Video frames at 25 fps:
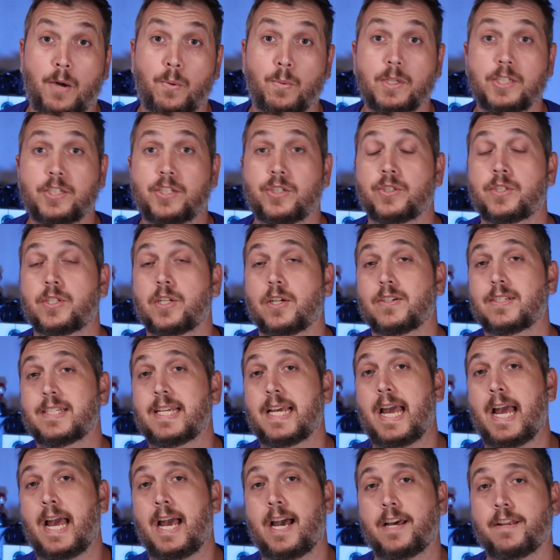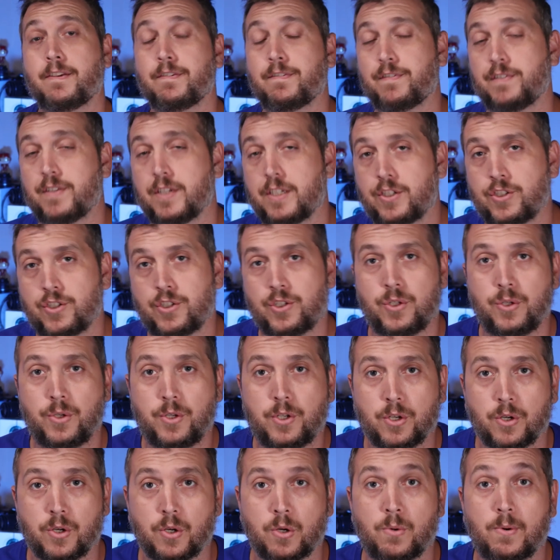Now, once you start to add fish to
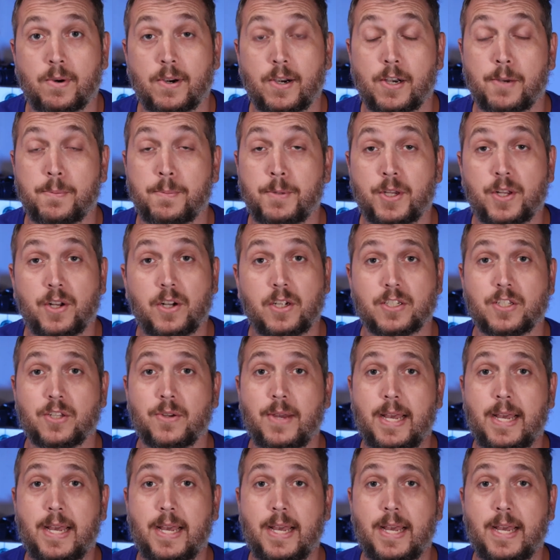your aquarium, you can